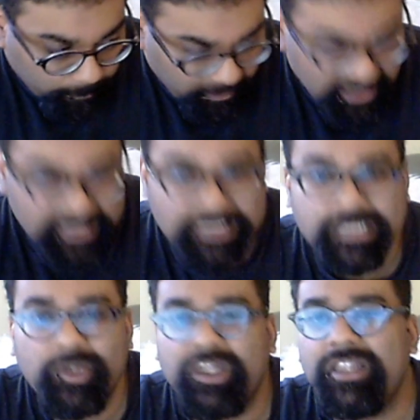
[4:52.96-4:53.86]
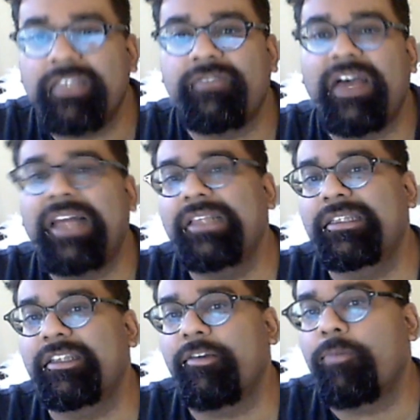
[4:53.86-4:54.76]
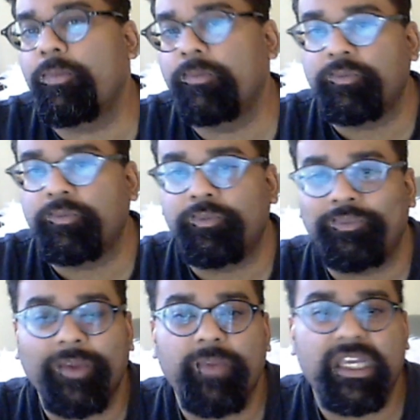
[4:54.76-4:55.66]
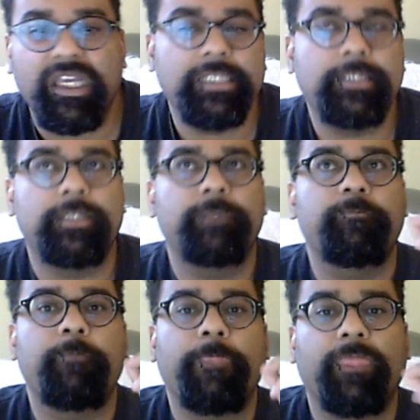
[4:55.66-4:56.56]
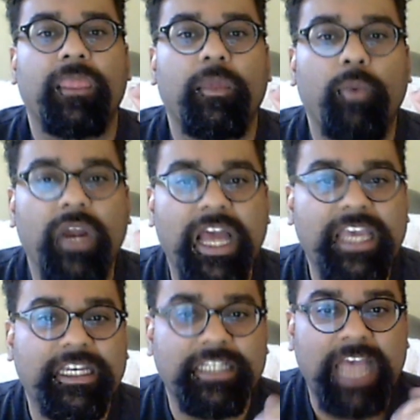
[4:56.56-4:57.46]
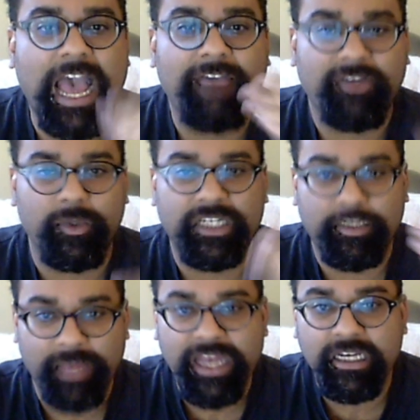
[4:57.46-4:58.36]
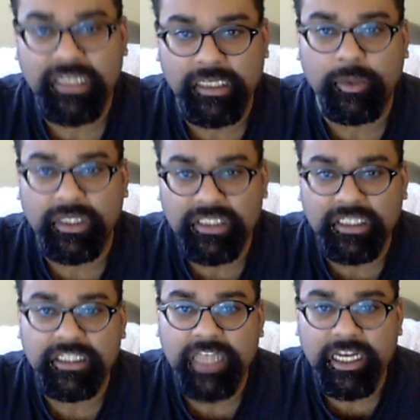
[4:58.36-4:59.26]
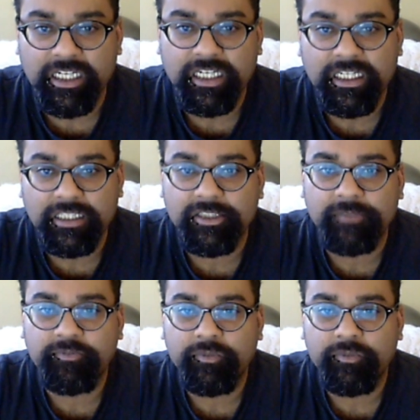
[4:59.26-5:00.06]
It's due to this fallacy. Because when I have to explain to you what synesthesia is,